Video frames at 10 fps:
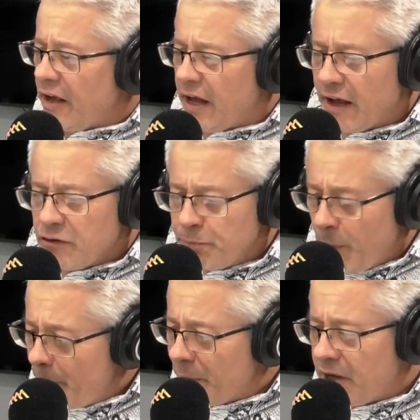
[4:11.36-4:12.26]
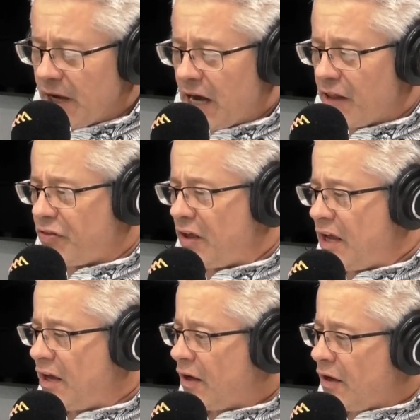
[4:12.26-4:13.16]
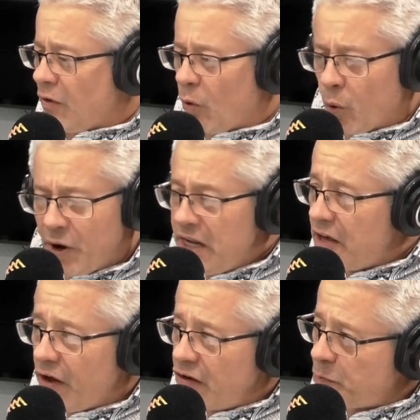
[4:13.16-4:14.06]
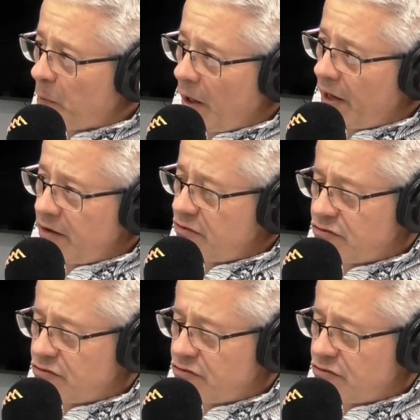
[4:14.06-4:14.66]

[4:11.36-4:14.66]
as Bob McCarthy, or any of those players.